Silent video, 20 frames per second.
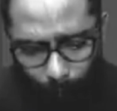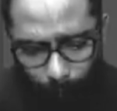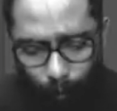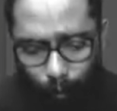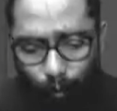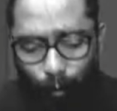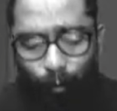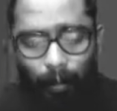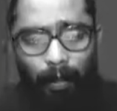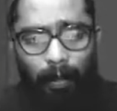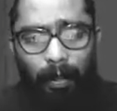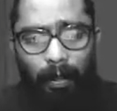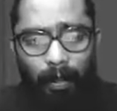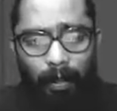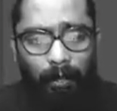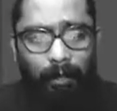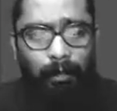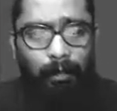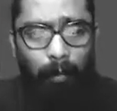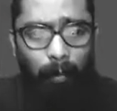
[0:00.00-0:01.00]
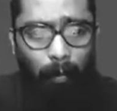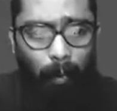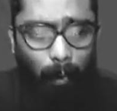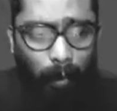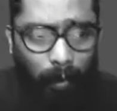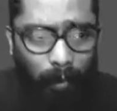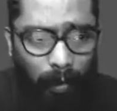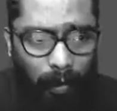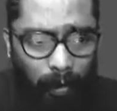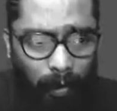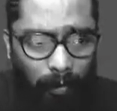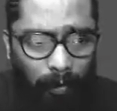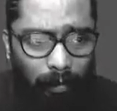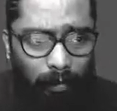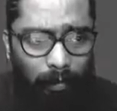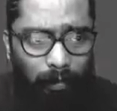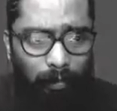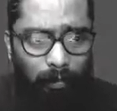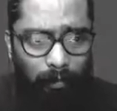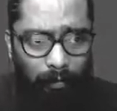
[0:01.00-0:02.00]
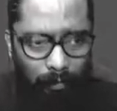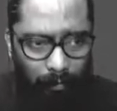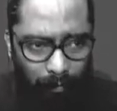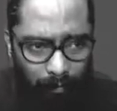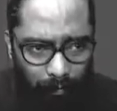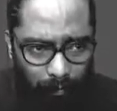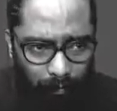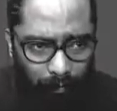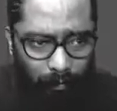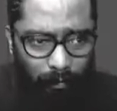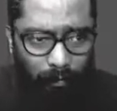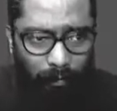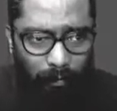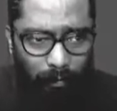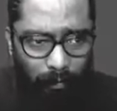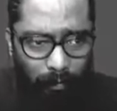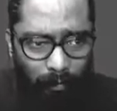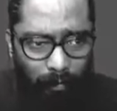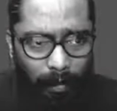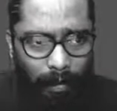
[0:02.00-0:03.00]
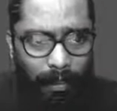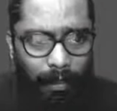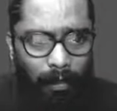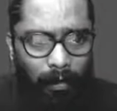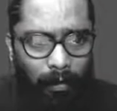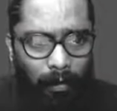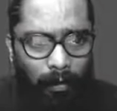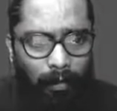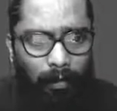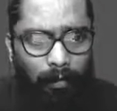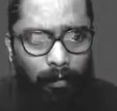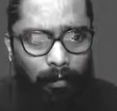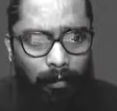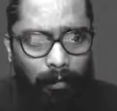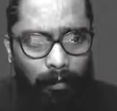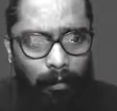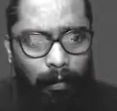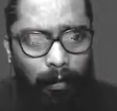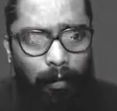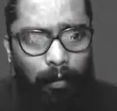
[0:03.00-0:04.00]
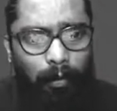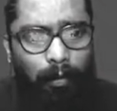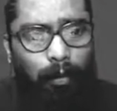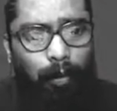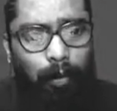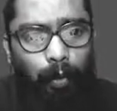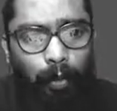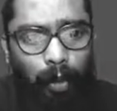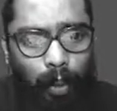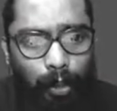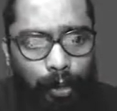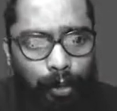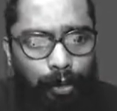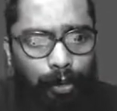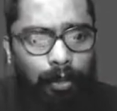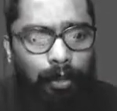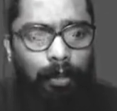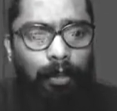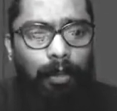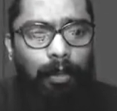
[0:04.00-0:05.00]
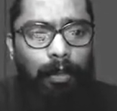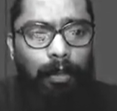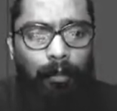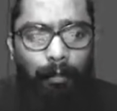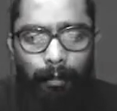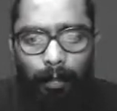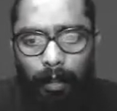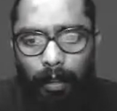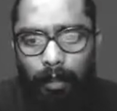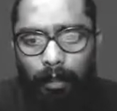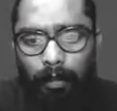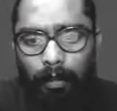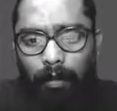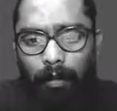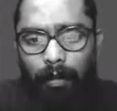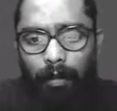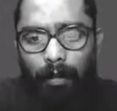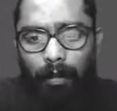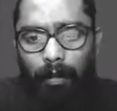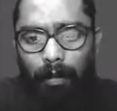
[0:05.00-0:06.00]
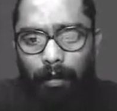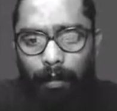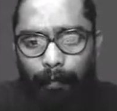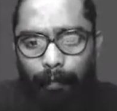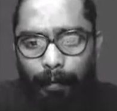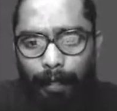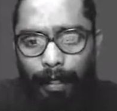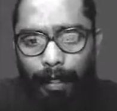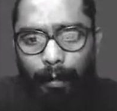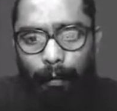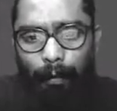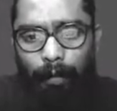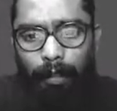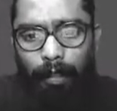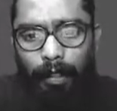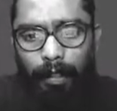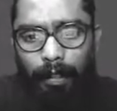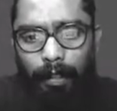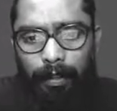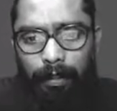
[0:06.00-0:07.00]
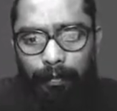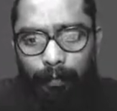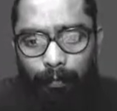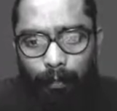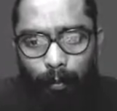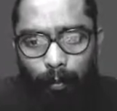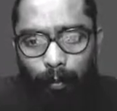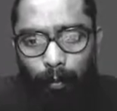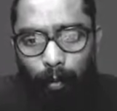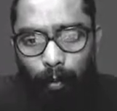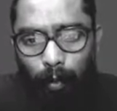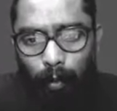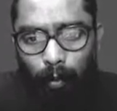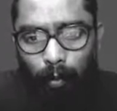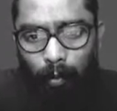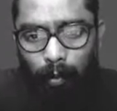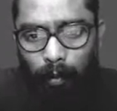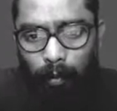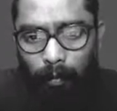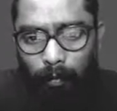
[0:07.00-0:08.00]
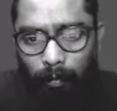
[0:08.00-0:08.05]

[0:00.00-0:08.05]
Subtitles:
you will learn more thing later on, don't do rush. But in paint tool there is few more tools,